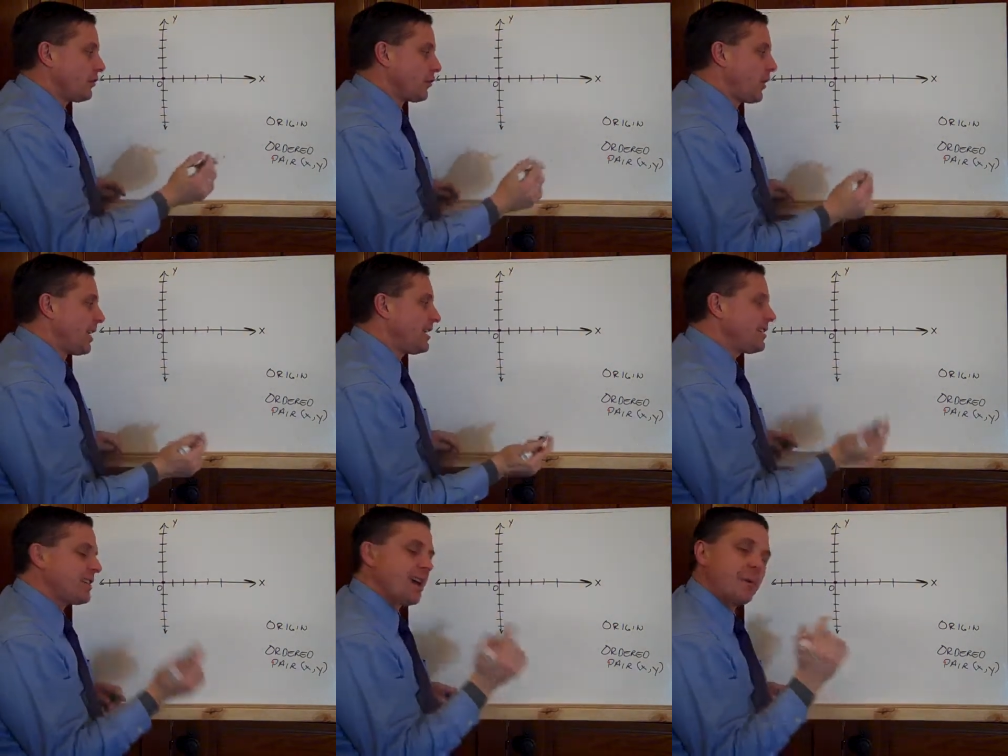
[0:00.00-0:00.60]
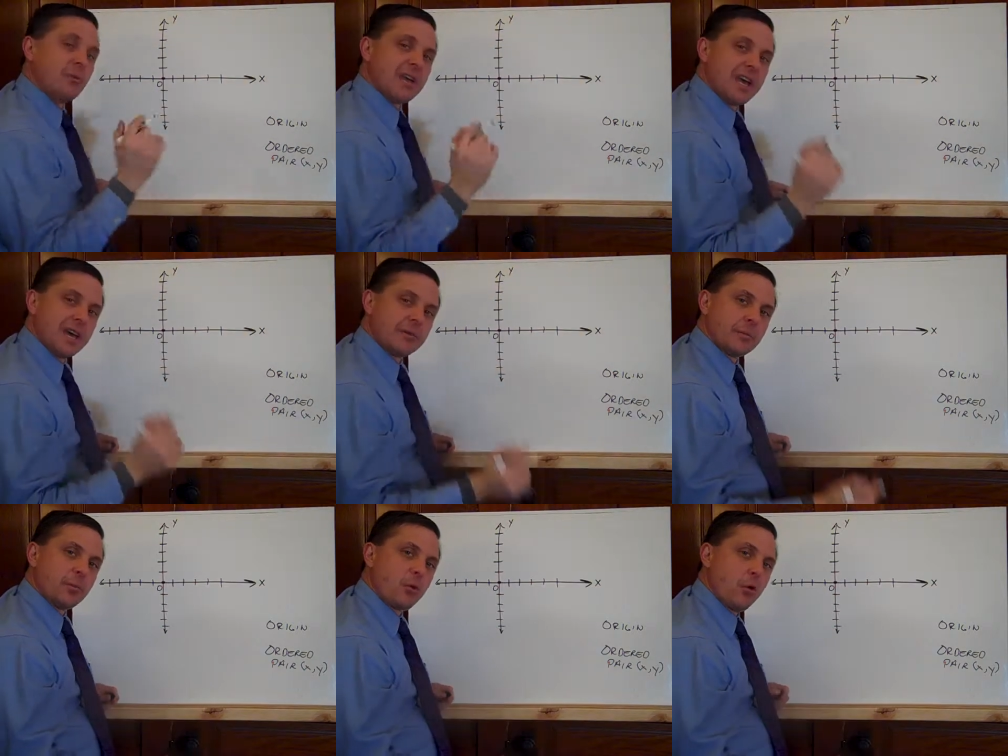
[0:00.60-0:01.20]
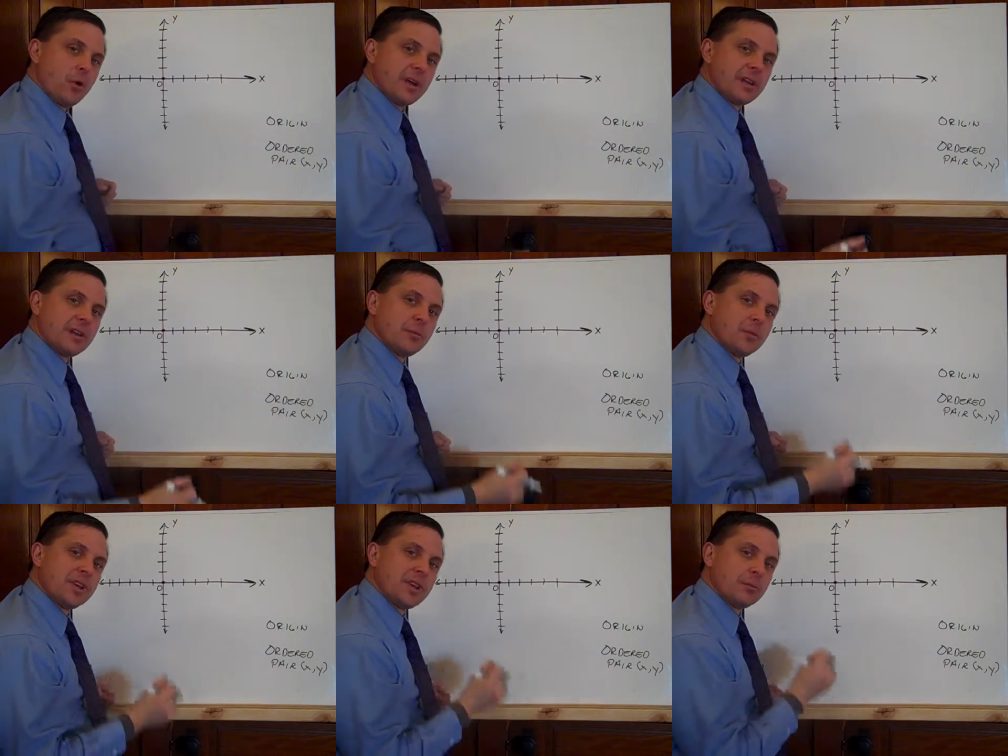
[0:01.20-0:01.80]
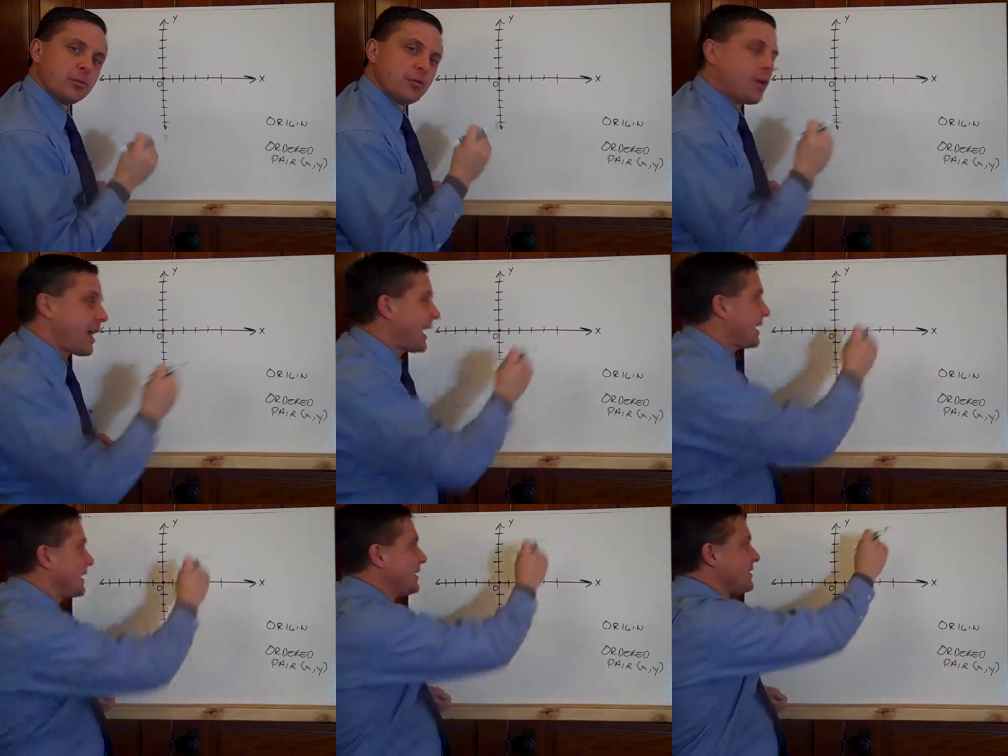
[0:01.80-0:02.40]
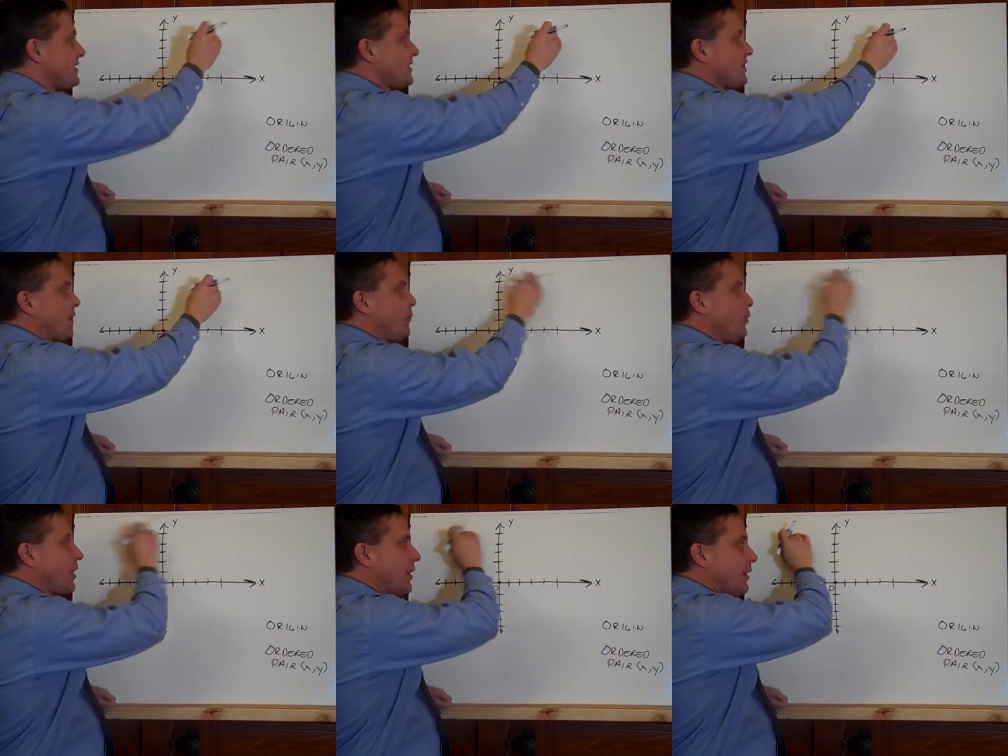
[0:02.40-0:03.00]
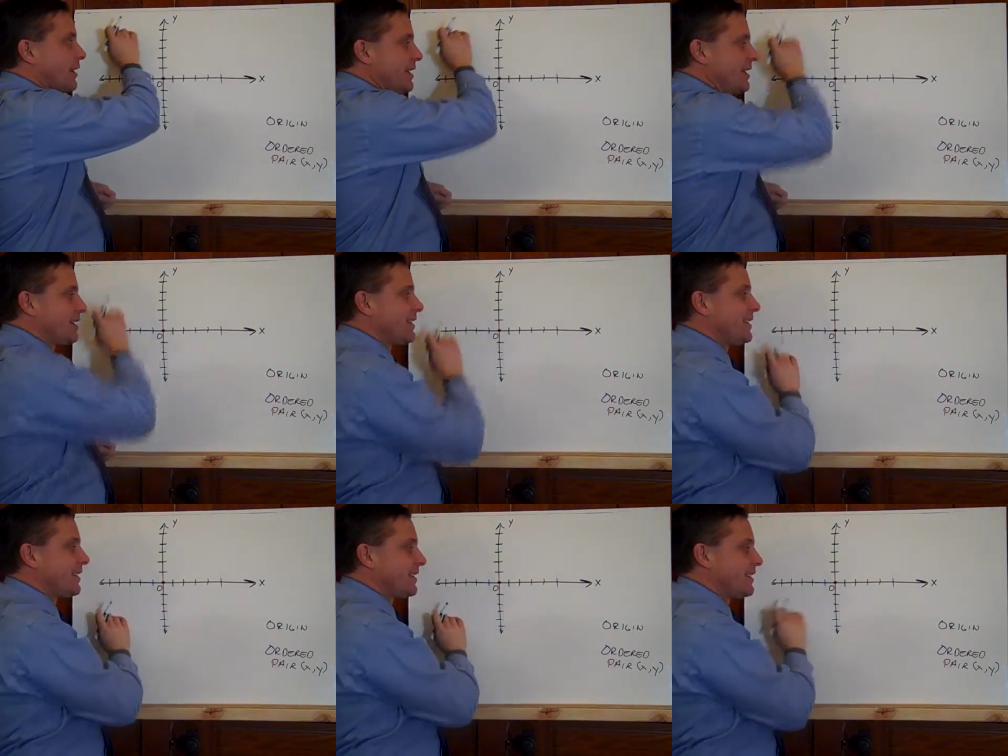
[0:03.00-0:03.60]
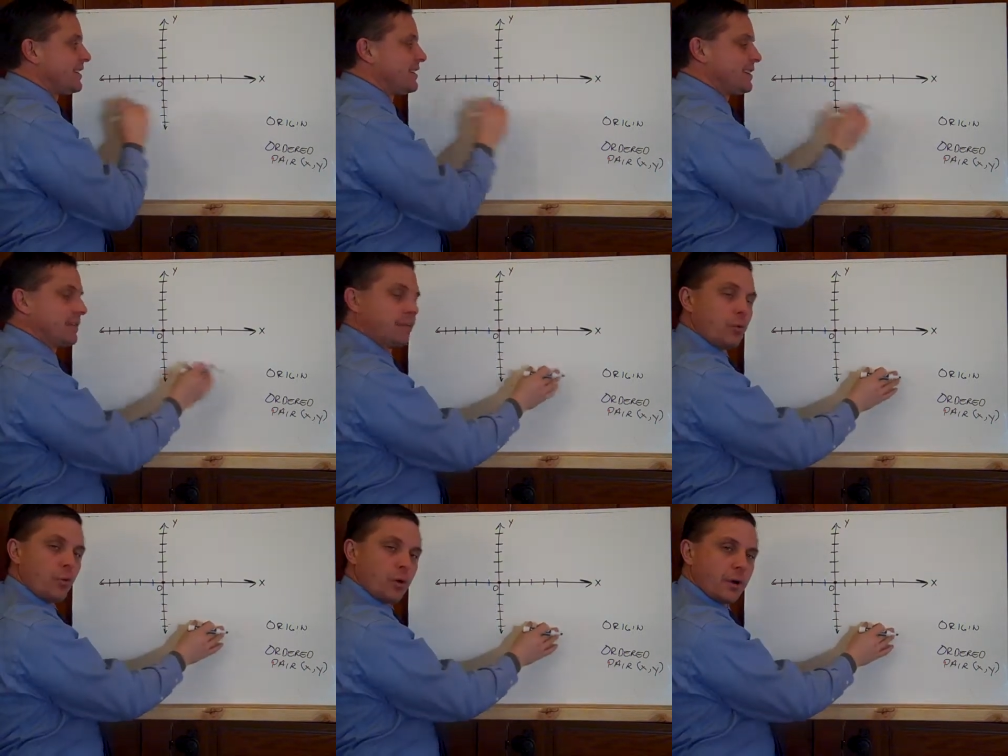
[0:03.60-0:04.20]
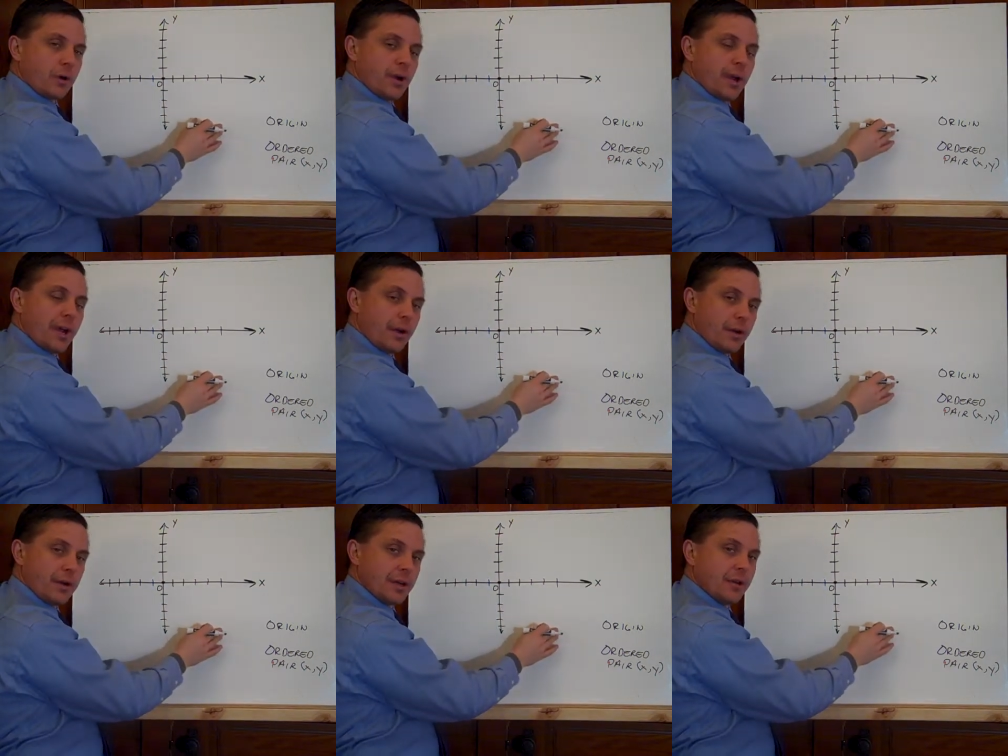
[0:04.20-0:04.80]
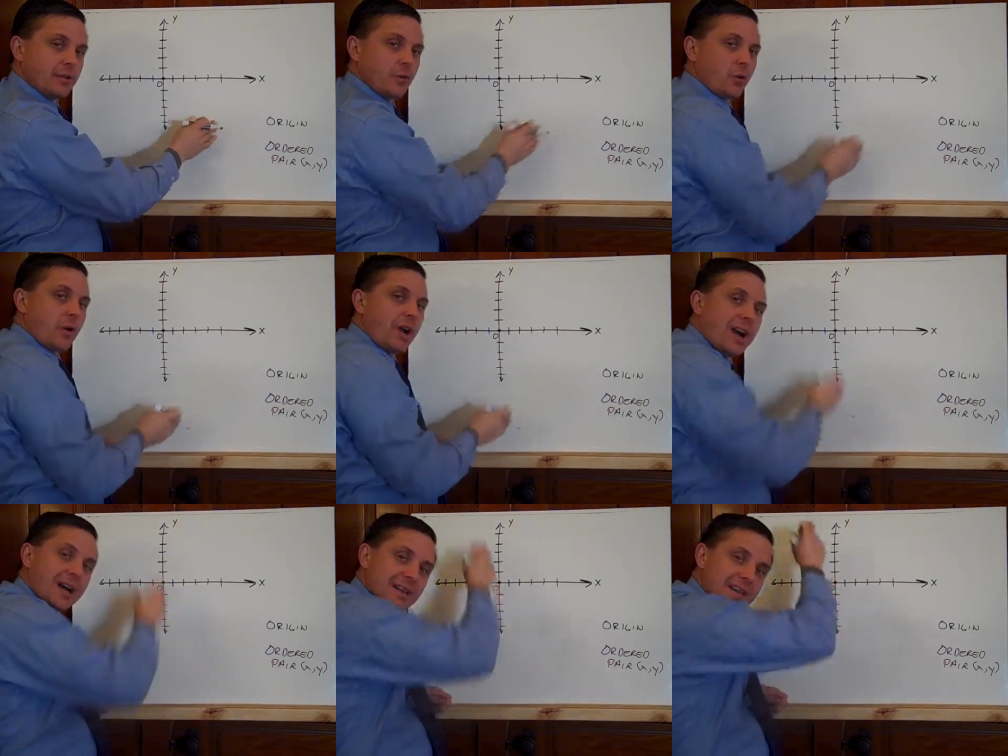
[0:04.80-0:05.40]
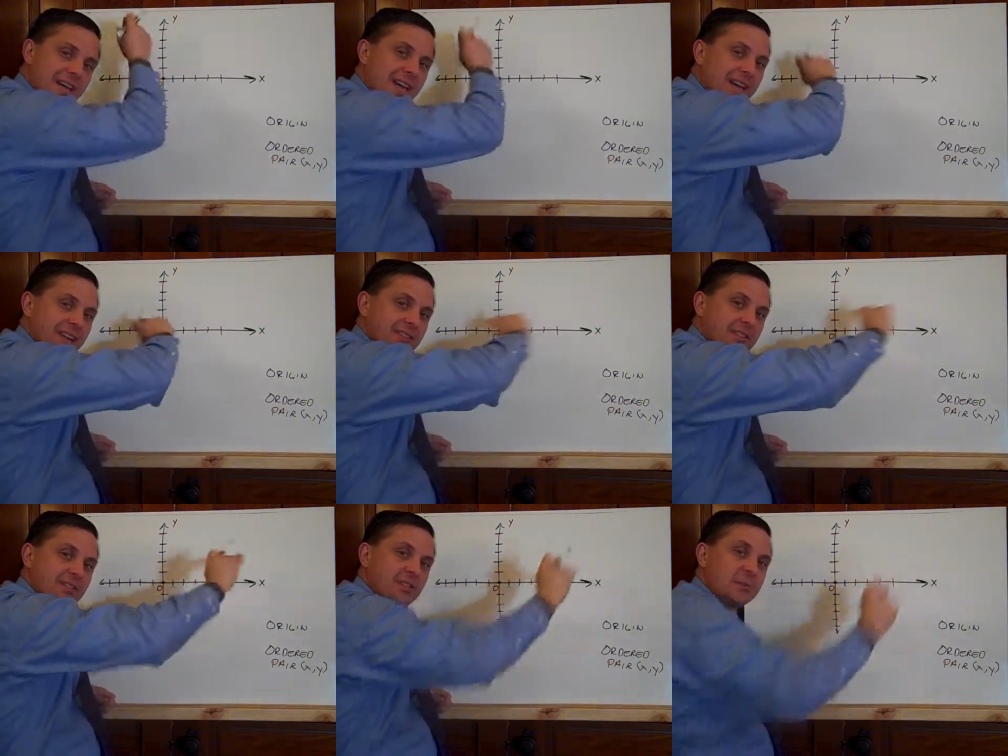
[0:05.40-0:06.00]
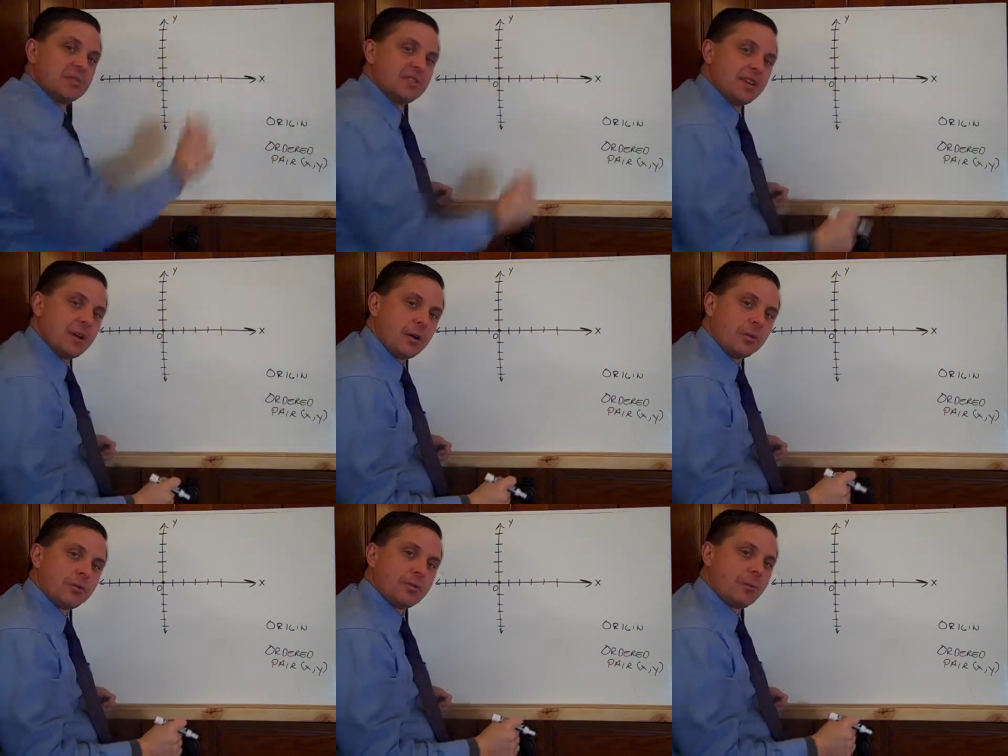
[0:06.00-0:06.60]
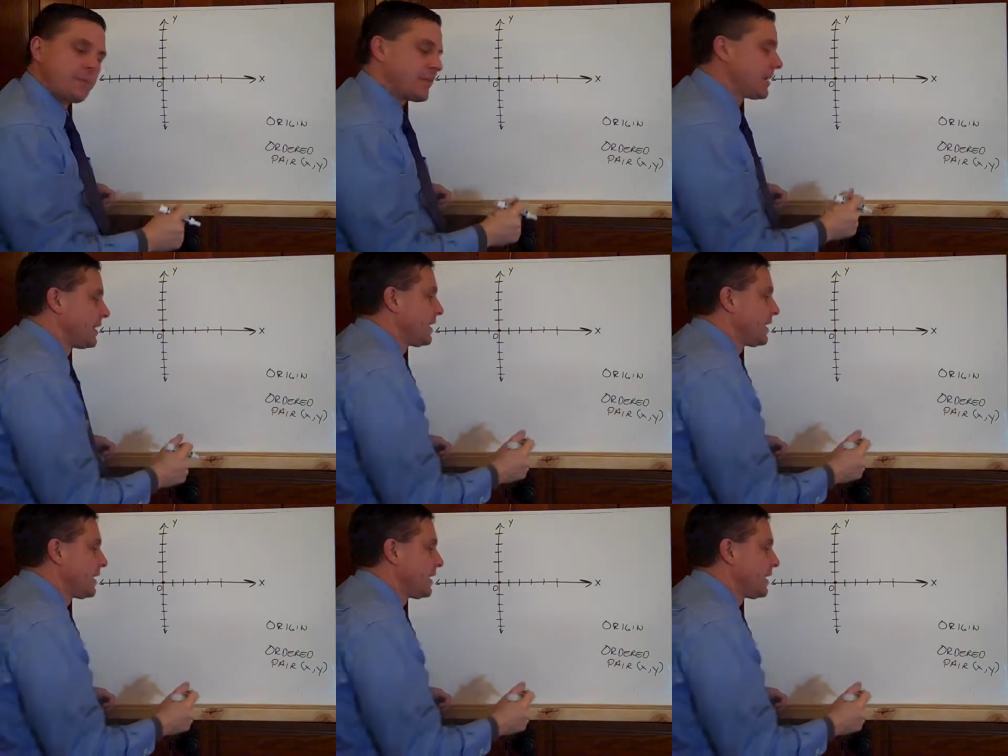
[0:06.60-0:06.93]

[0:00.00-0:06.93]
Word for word: So anytime we have a point, we can plot it somewhere in these four areas or on the axis themselves.